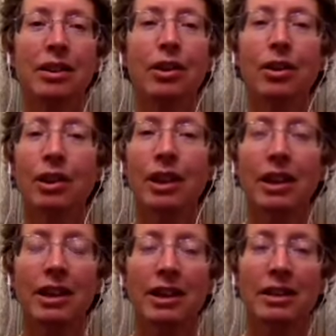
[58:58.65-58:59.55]

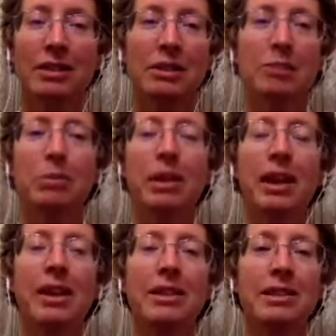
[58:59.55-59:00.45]
hurting and
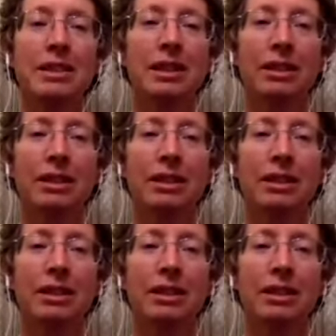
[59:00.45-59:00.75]
displaced and